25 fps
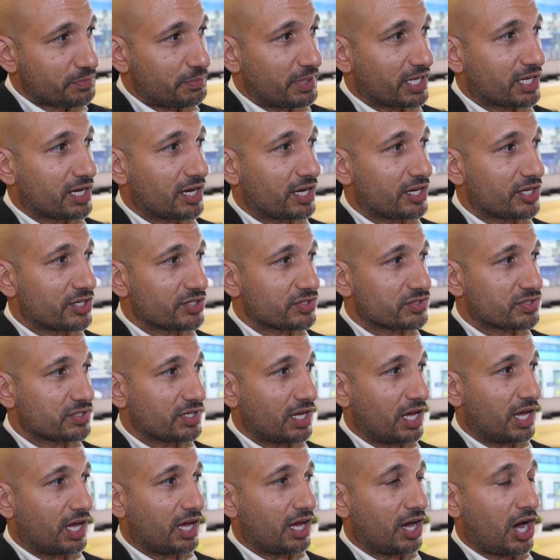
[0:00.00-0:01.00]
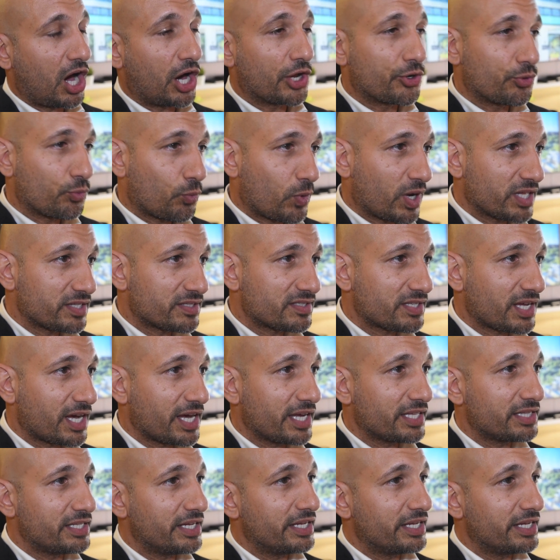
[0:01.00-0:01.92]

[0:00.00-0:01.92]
because on one side,